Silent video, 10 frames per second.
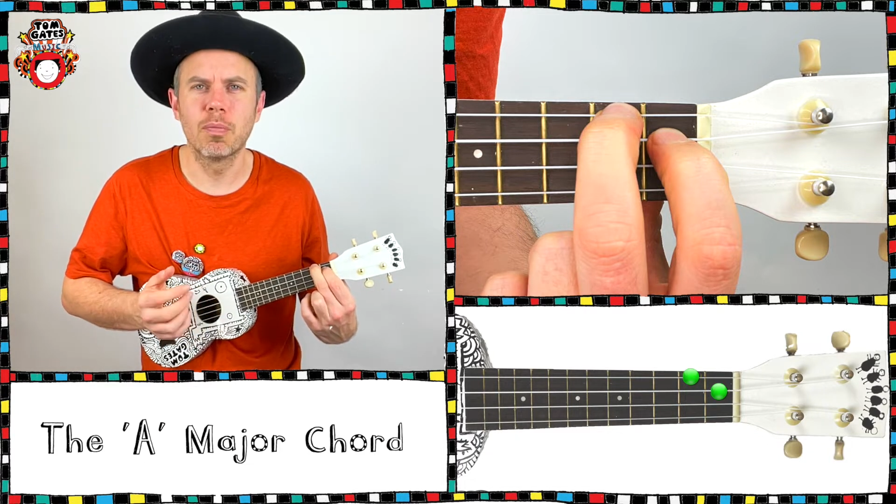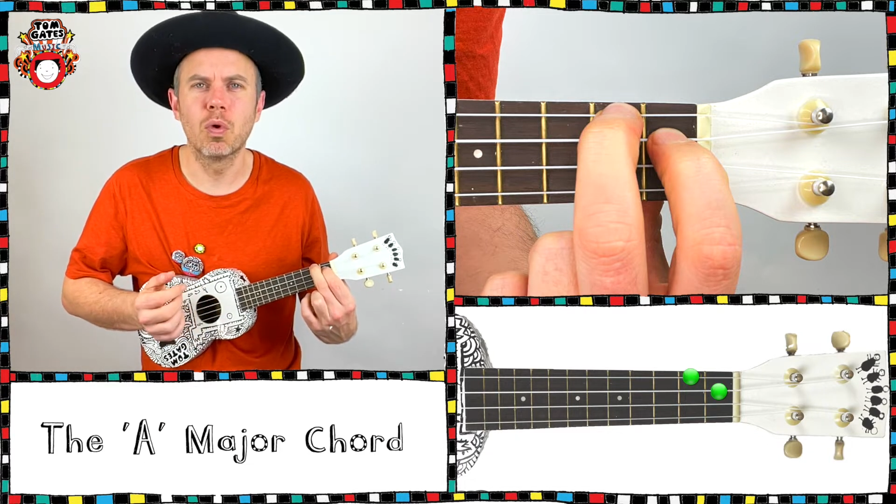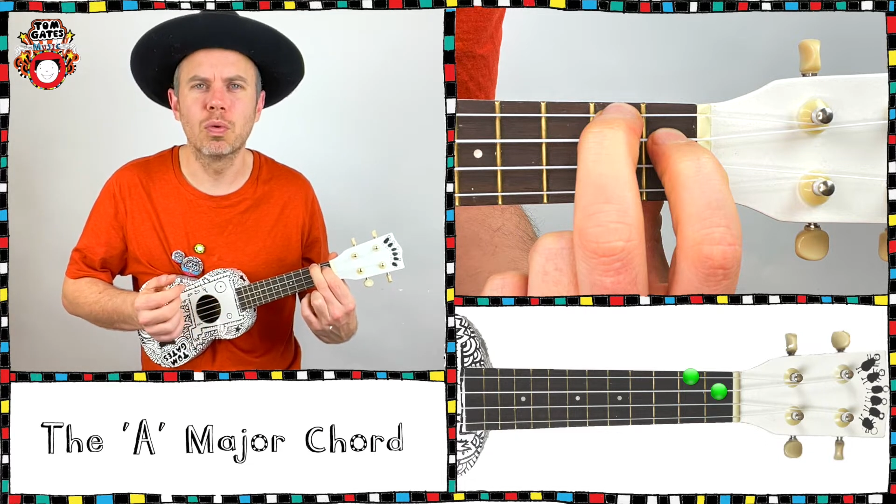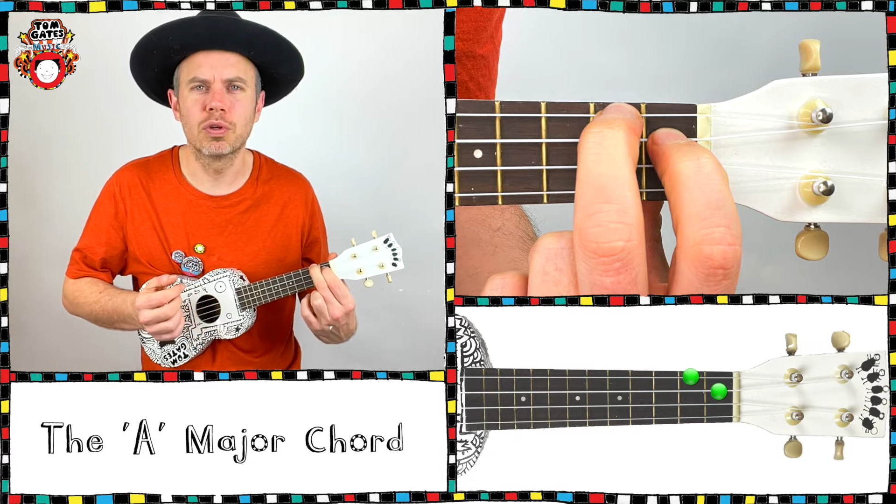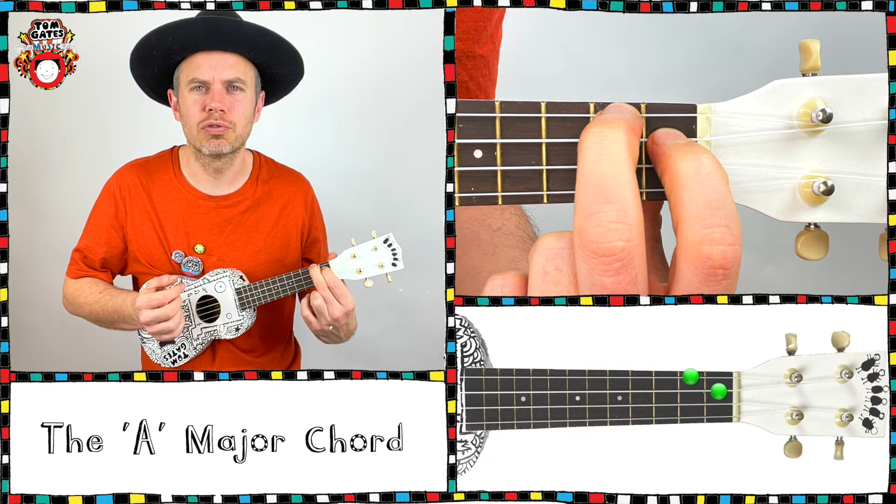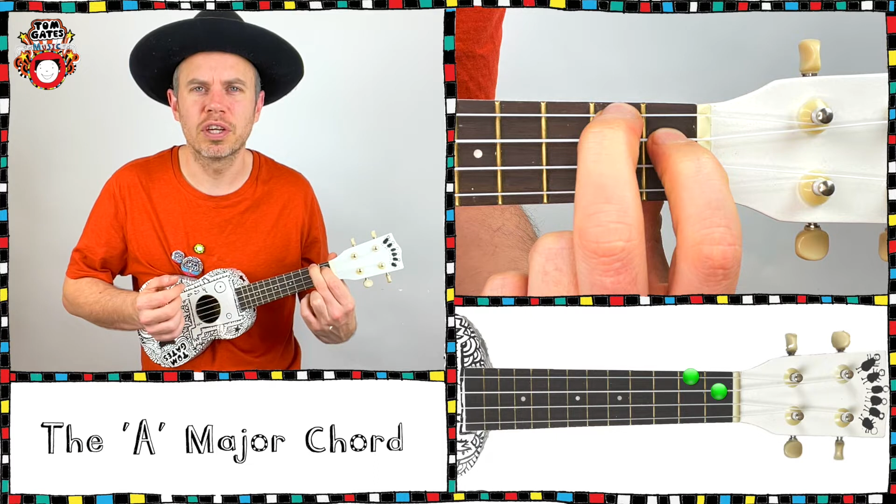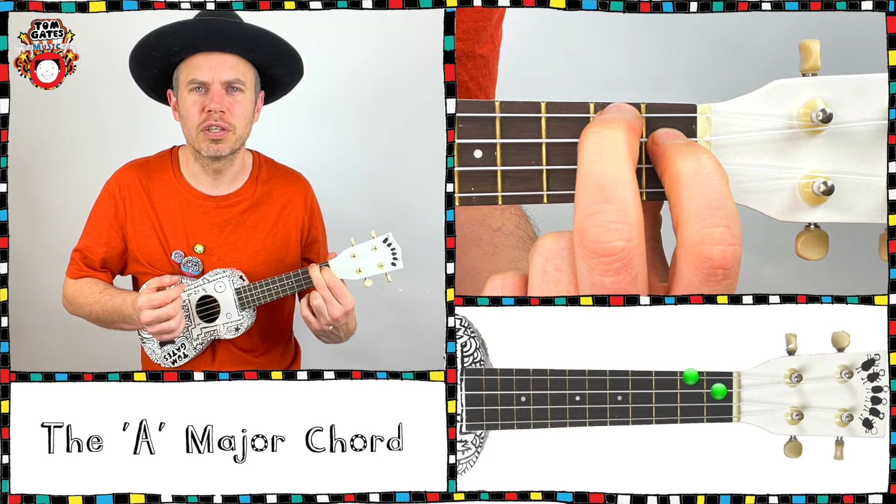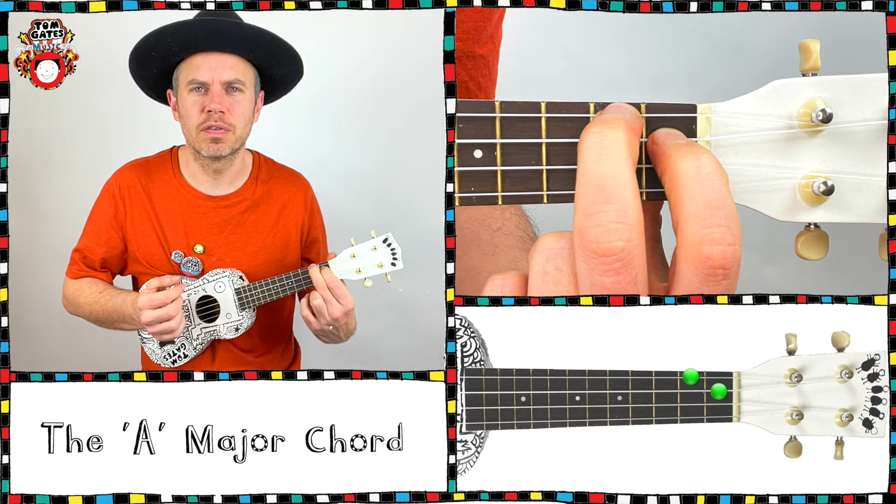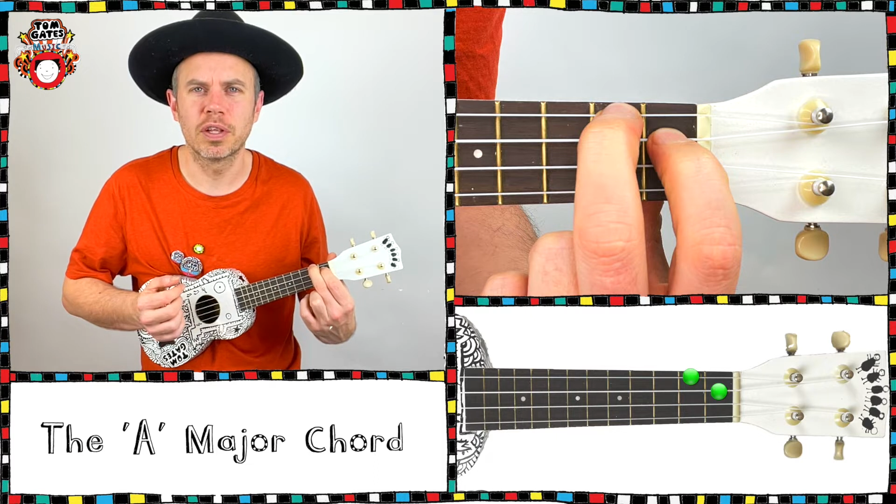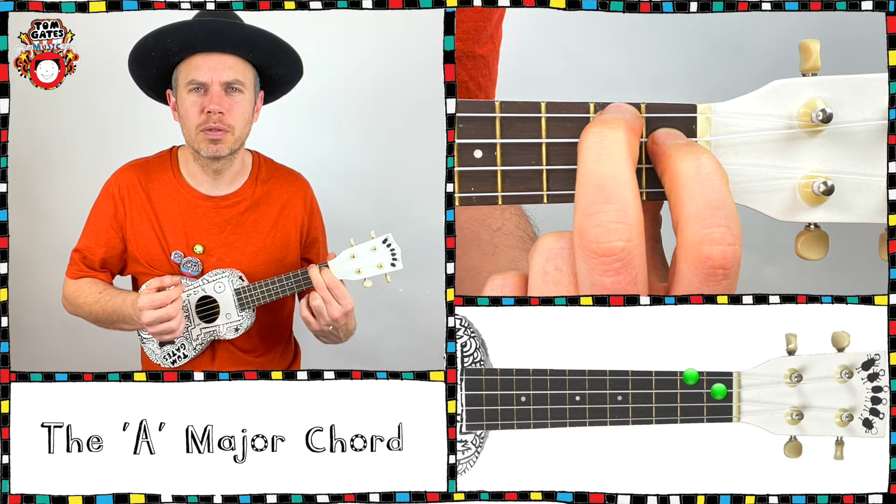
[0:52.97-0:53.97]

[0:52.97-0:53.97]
all the strings for this